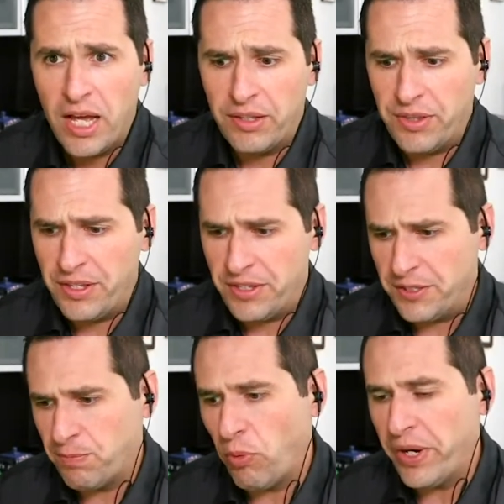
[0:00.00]

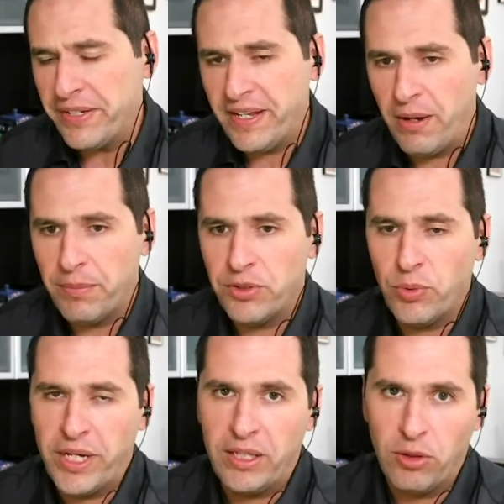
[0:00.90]
this breakdown
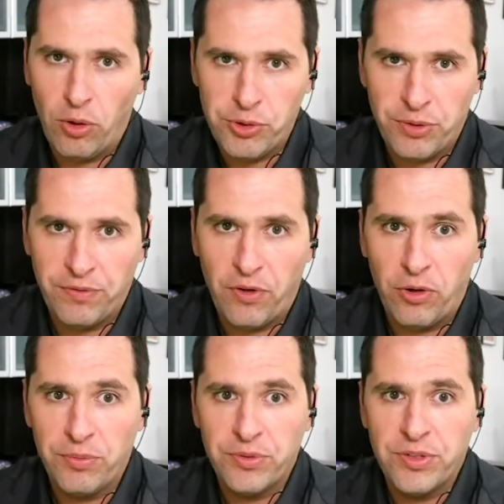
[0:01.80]
between larger
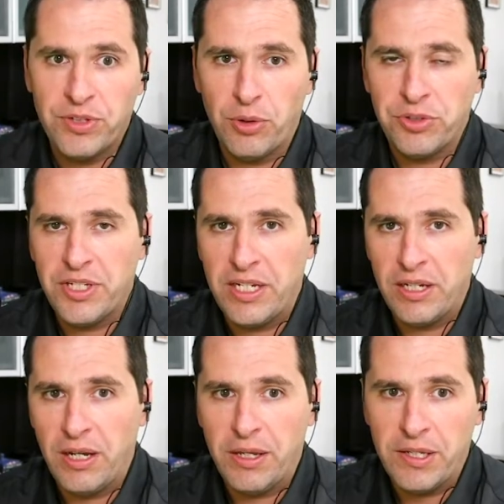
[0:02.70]
firms, you know,
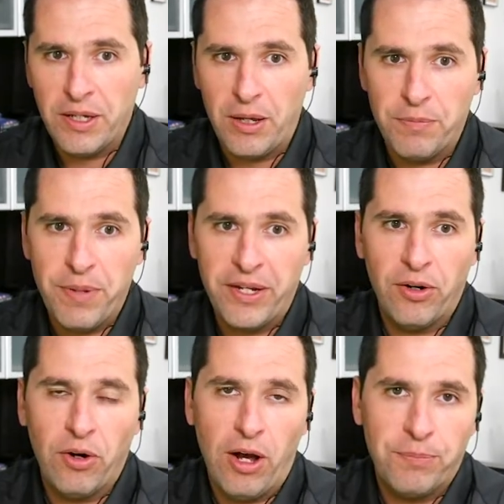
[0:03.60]
seeing a
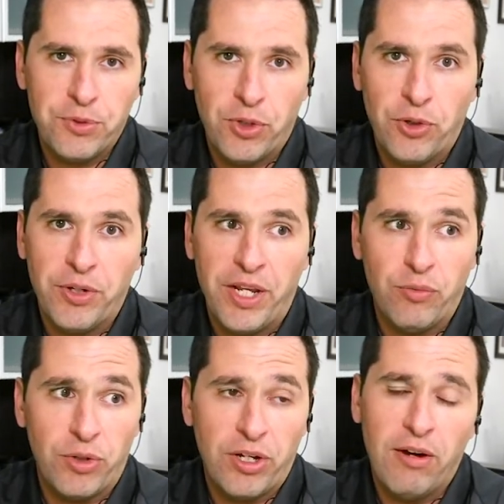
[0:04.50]
bigger upturn
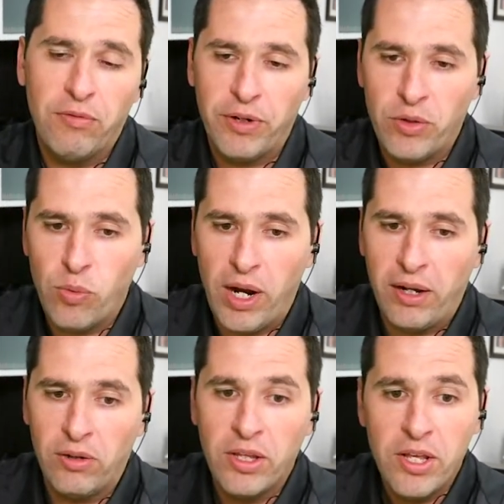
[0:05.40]
and recovery
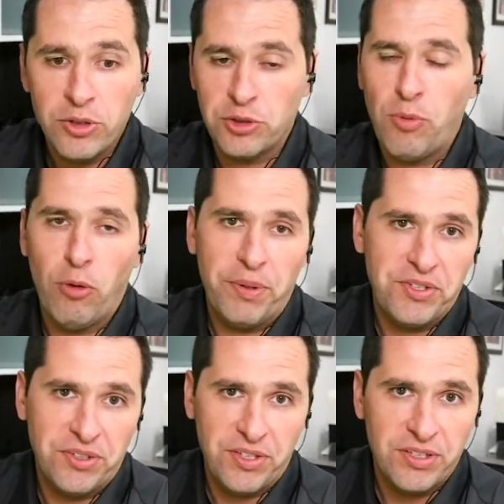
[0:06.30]
while small
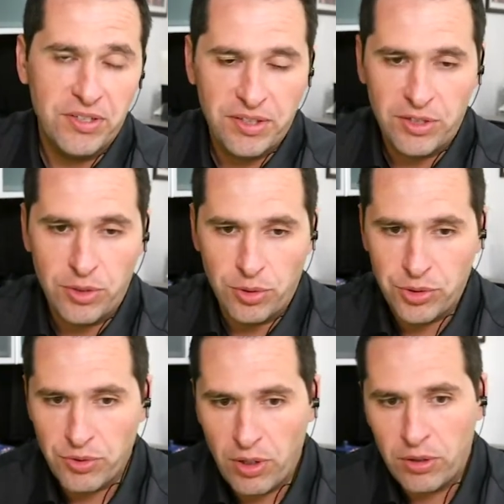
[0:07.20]
businesses continue to
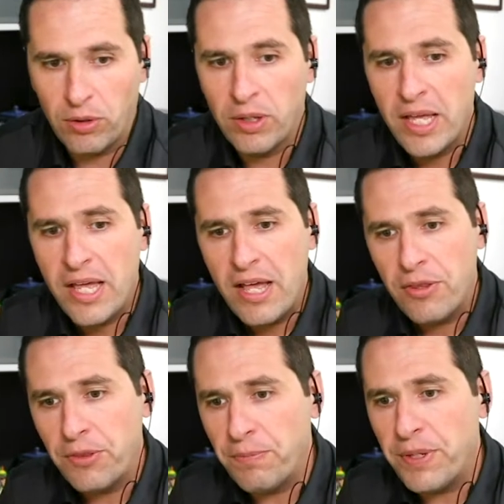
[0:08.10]
struggle.
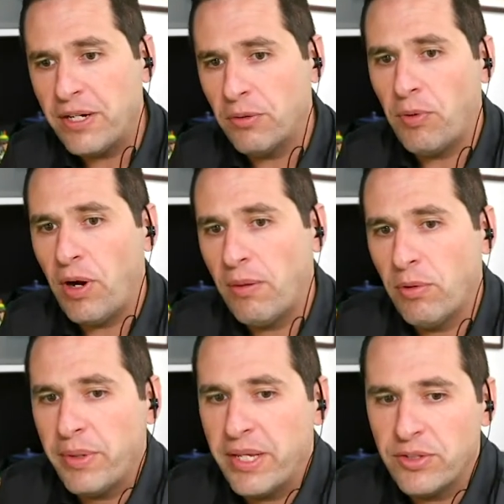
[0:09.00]
The bigger
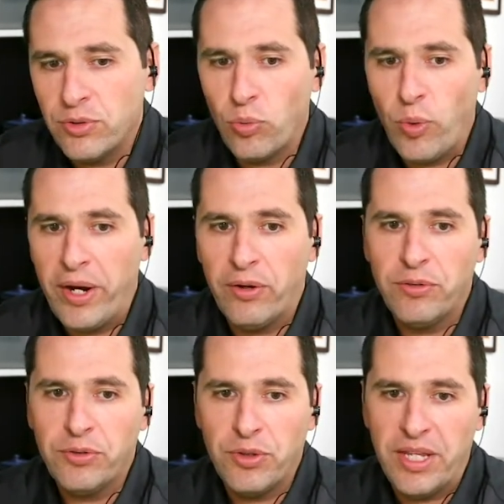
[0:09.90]
problem is
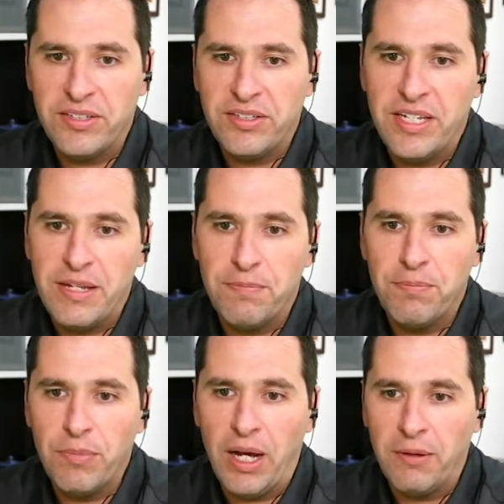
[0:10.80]
where do they see
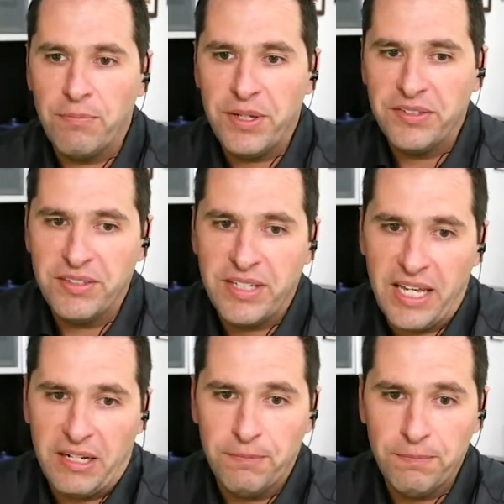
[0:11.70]
business
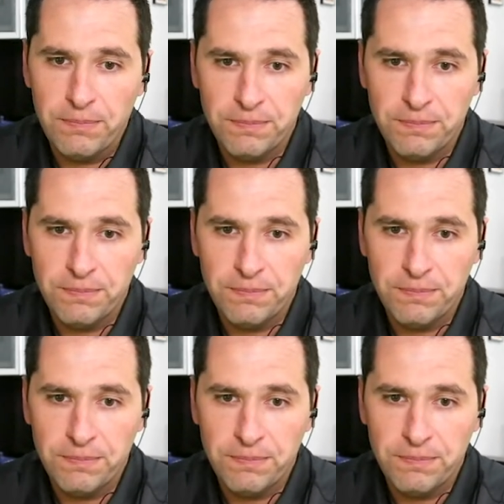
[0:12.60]
getting